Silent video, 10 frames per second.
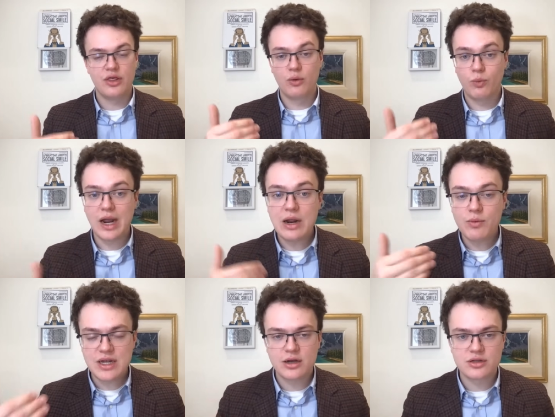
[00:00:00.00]
The way
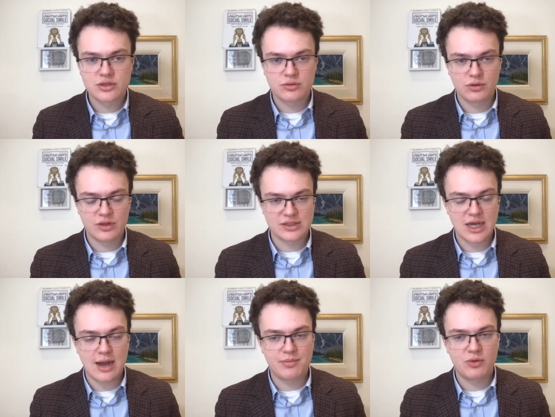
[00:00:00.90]
we could screw this
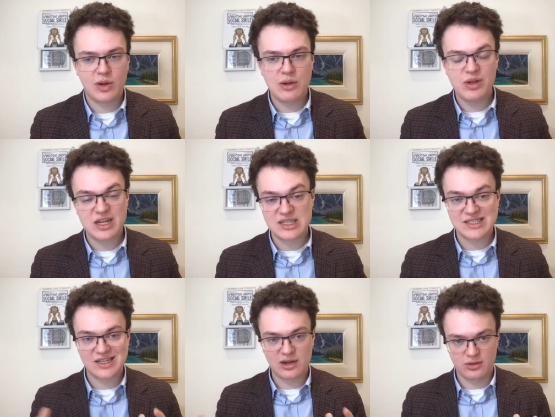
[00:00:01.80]
up, the way we could
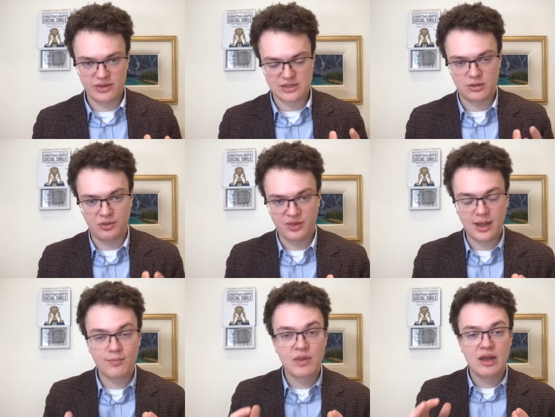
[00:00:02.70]
scuttle this whole
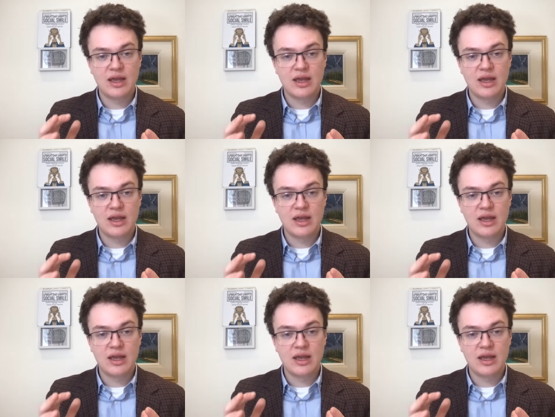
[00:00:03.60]
thing,